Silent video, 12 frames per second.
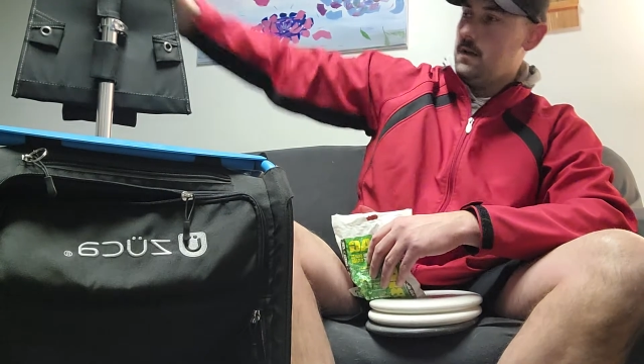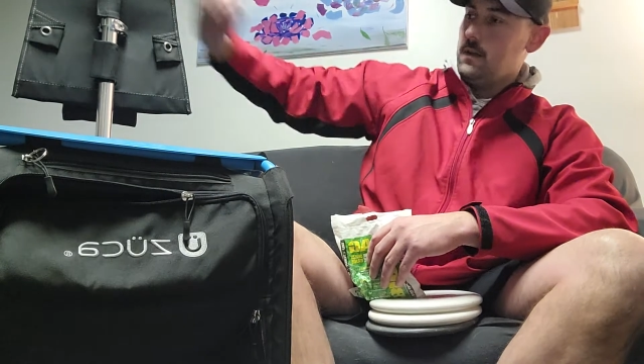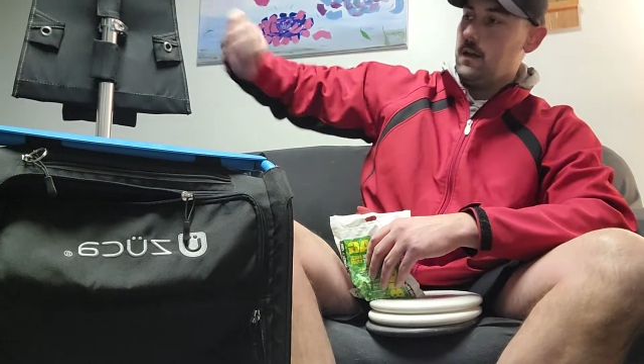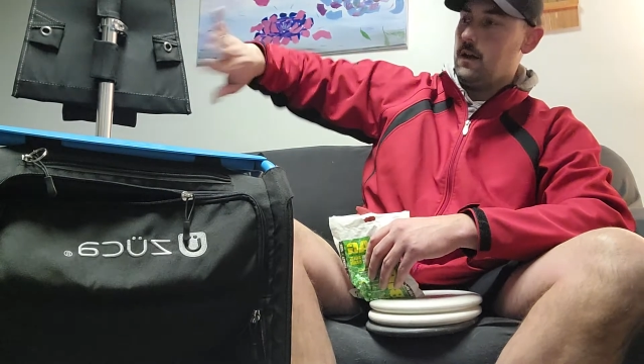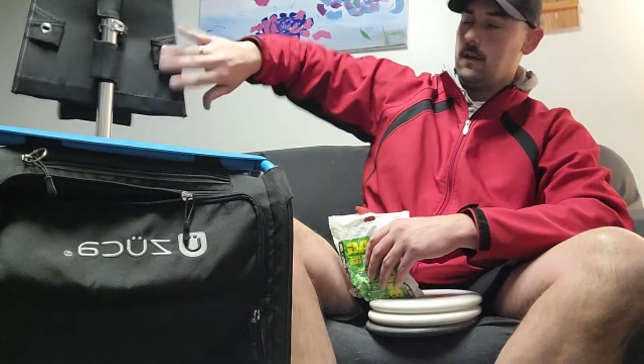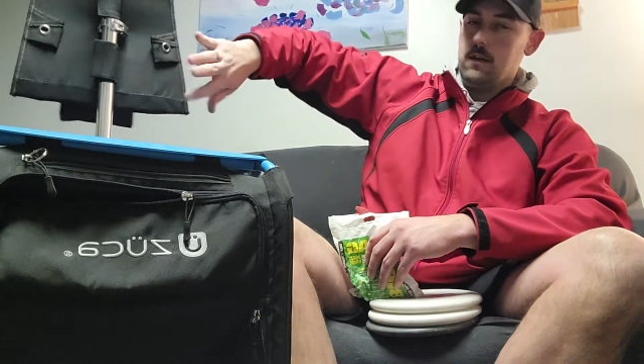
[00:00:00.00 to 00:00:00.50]

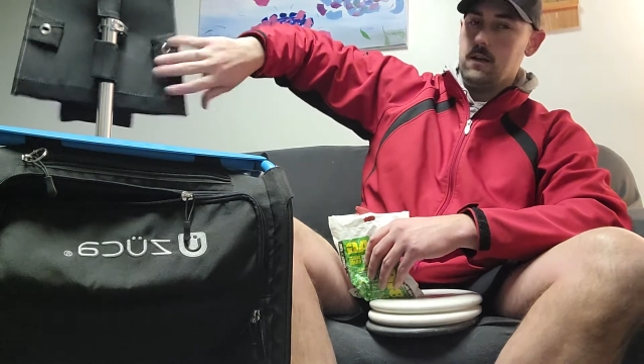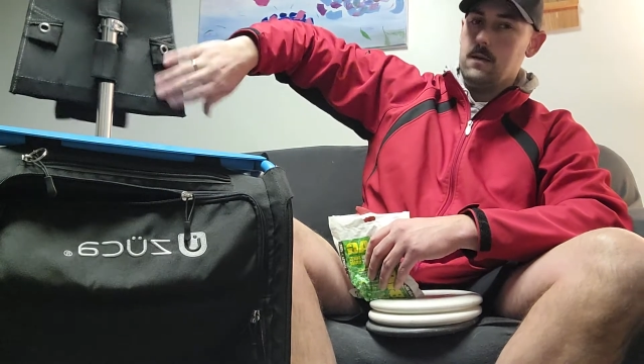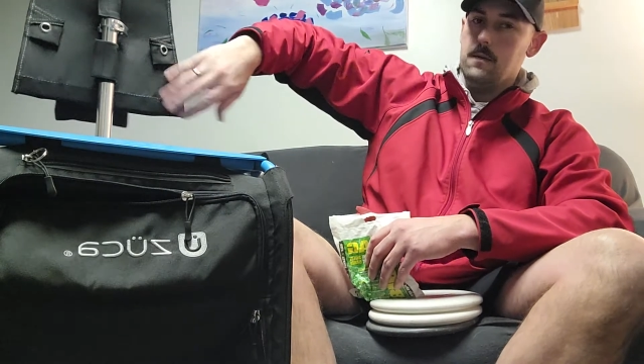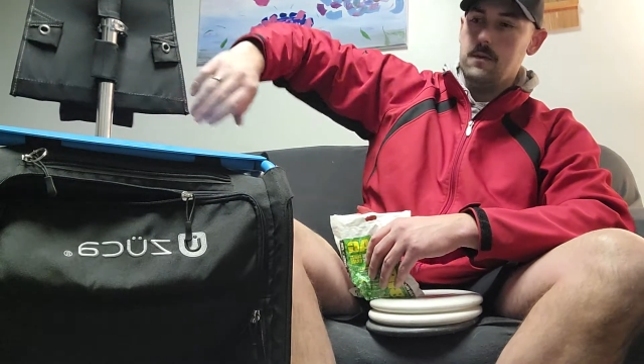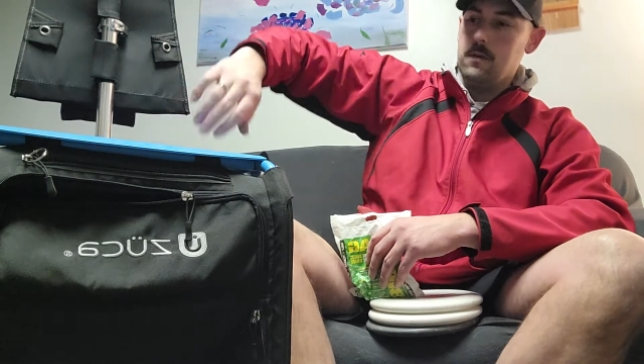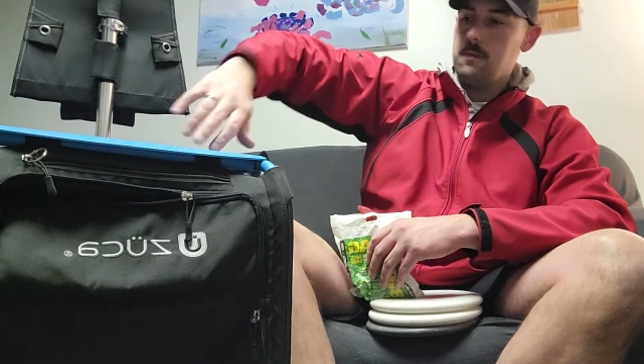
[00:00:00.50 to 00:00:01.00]
Got the
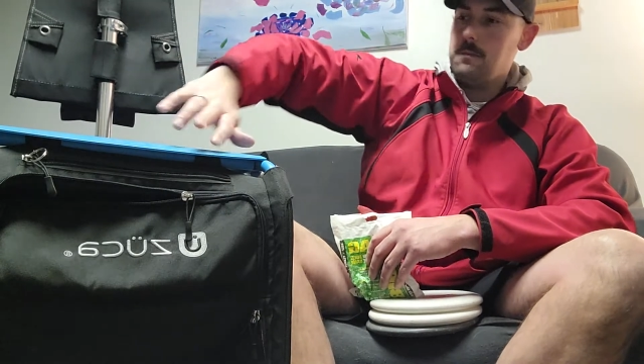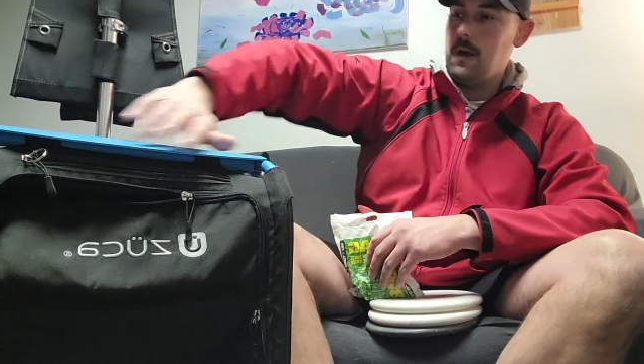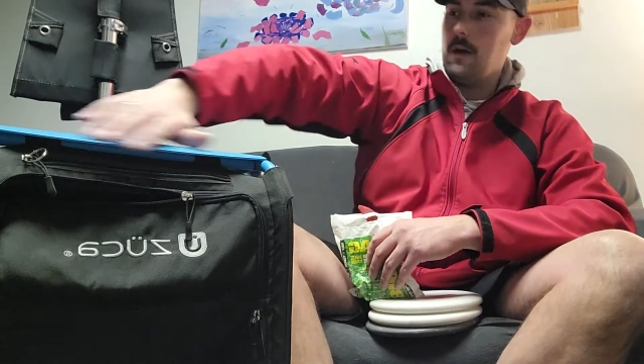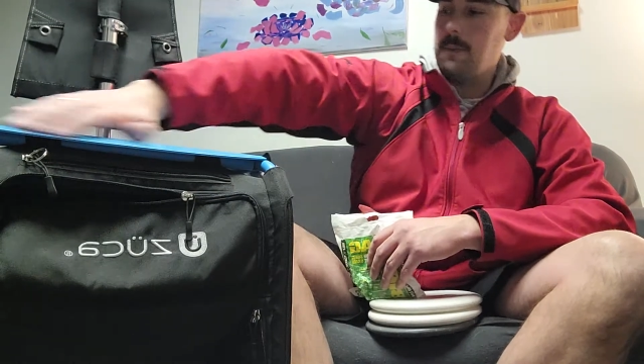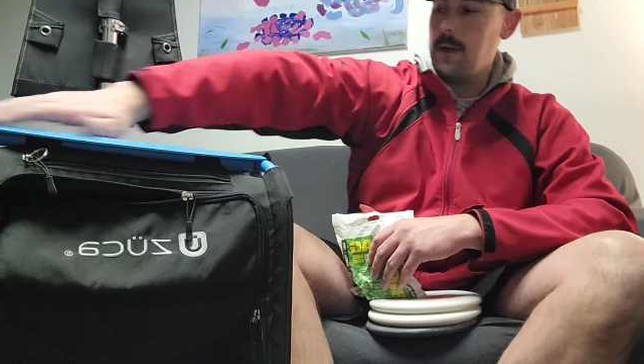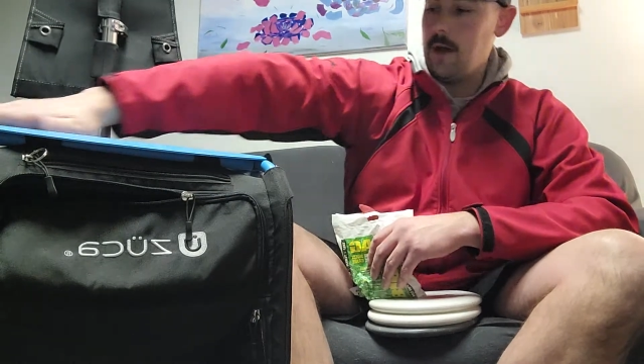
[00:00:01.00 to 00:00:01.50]

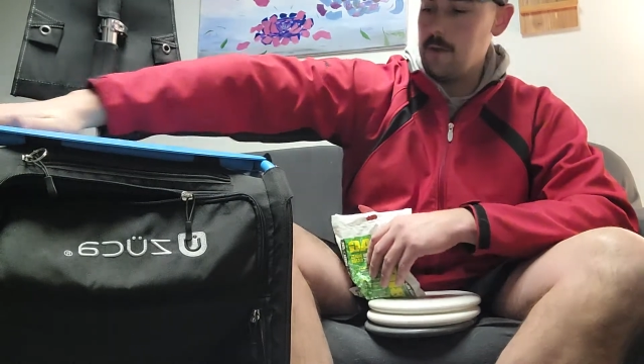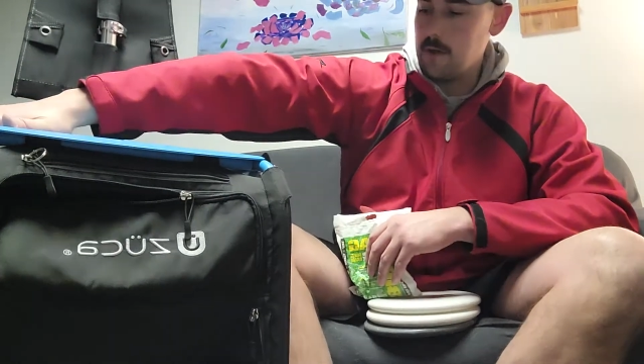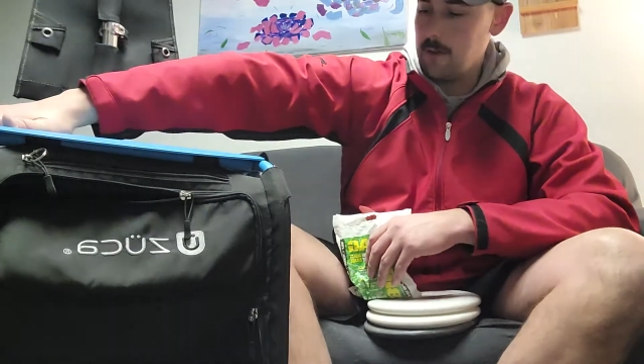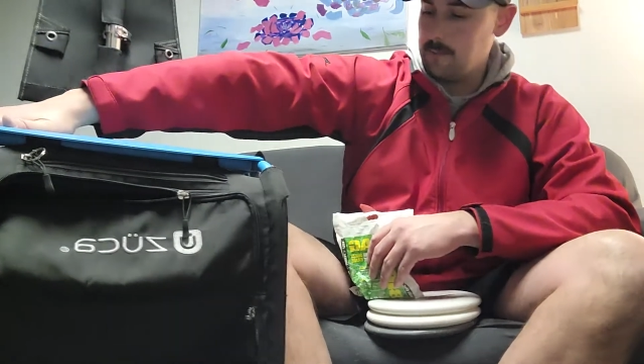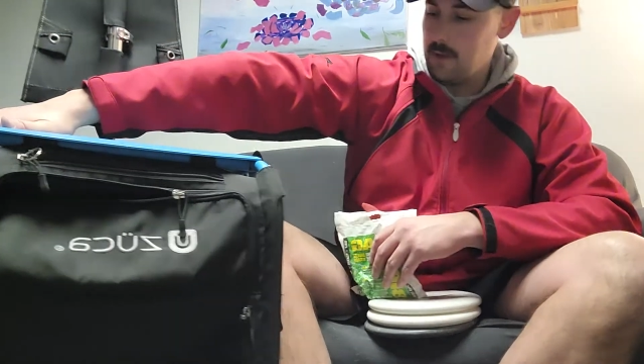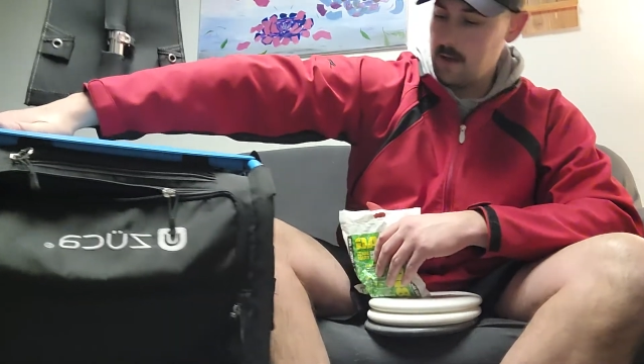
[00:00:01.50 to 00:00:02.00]
putter pouch
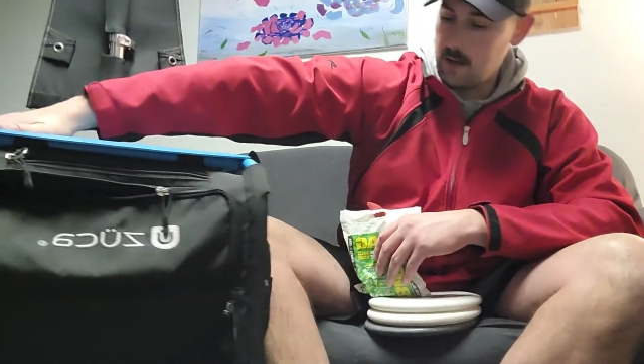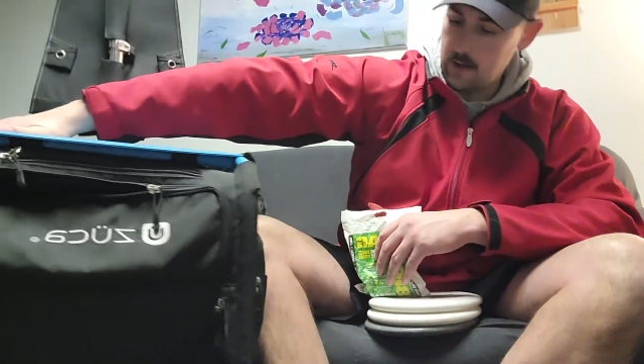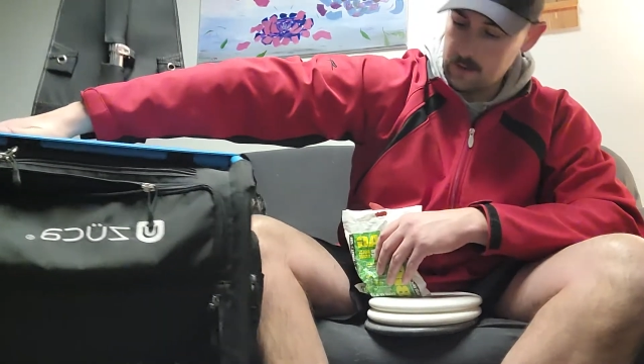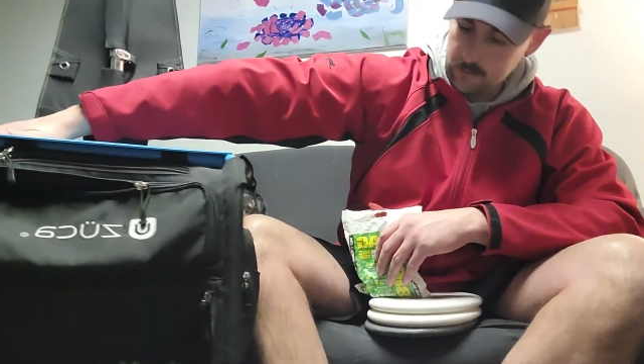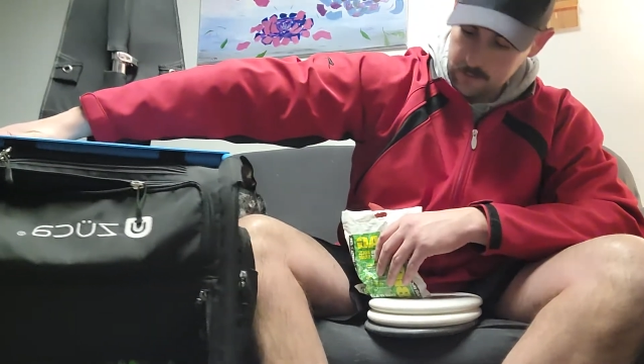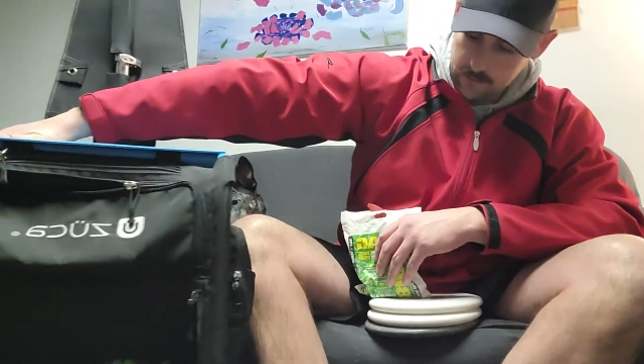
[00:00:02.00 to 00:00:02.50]
up
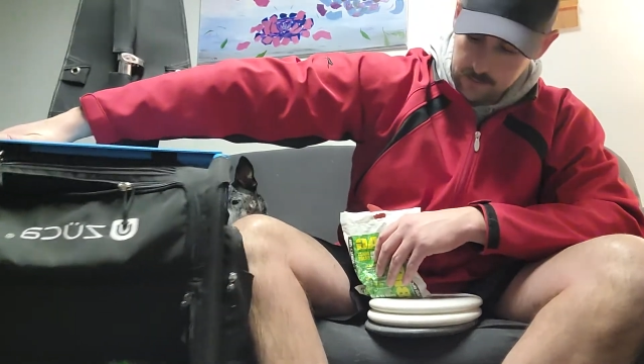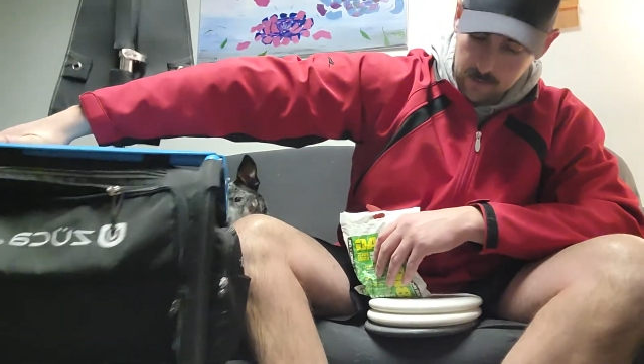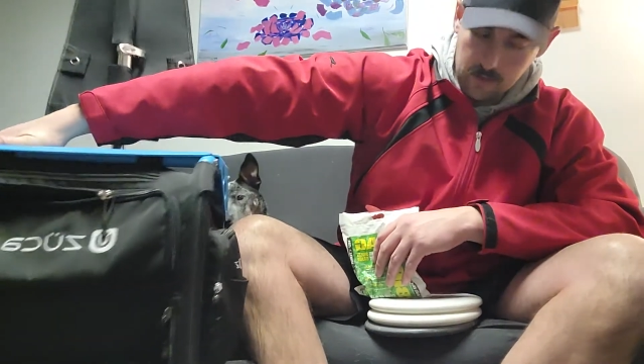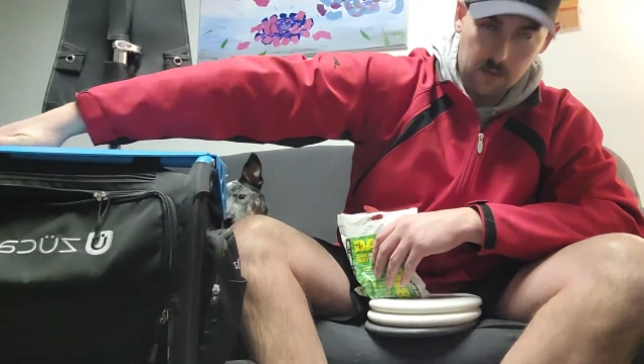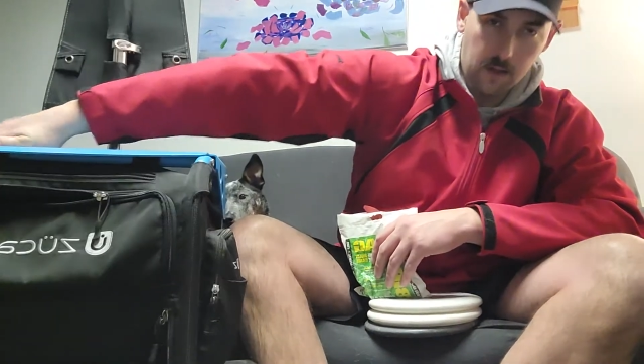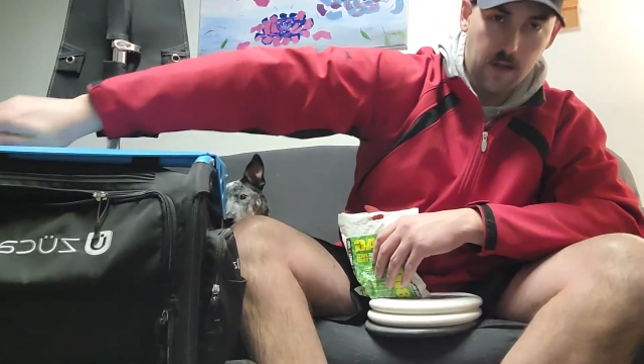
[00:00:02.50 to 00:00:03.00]
there,
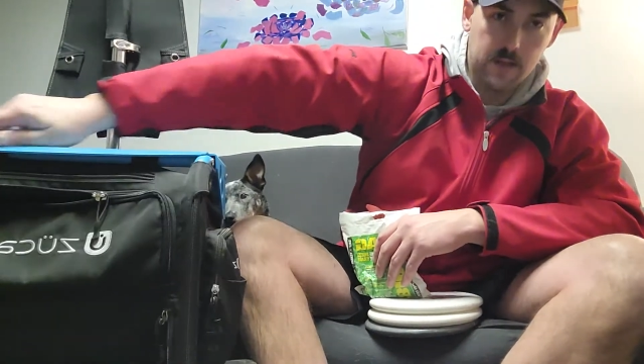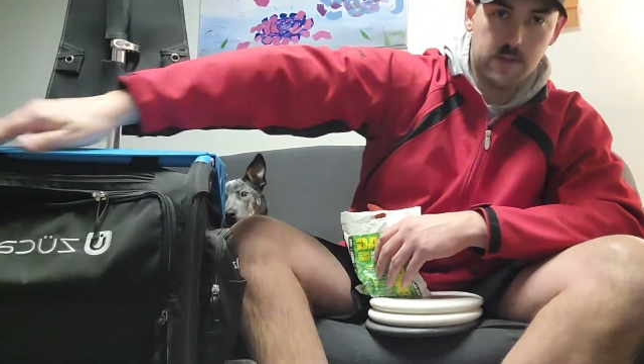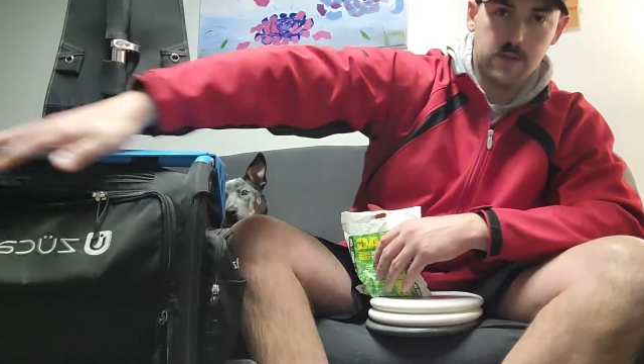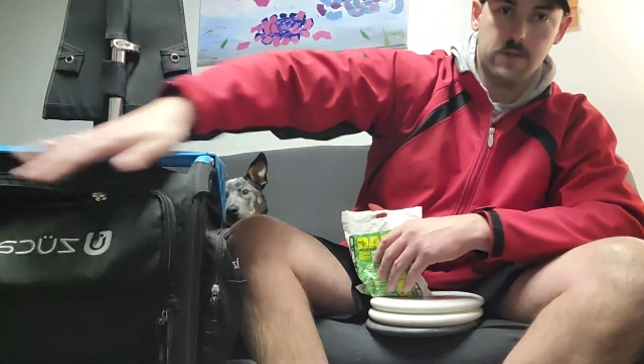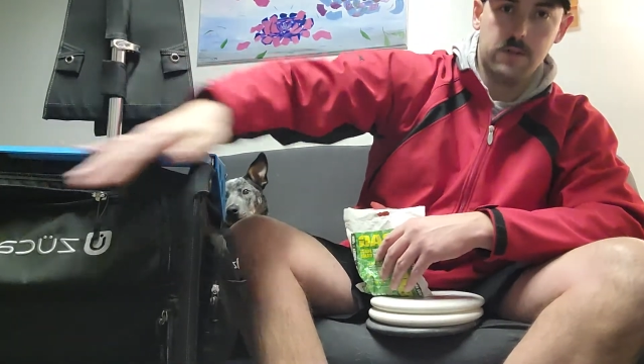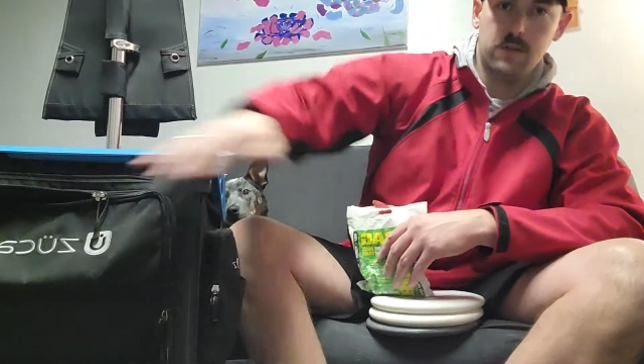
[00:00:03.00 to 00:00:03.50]
clutch.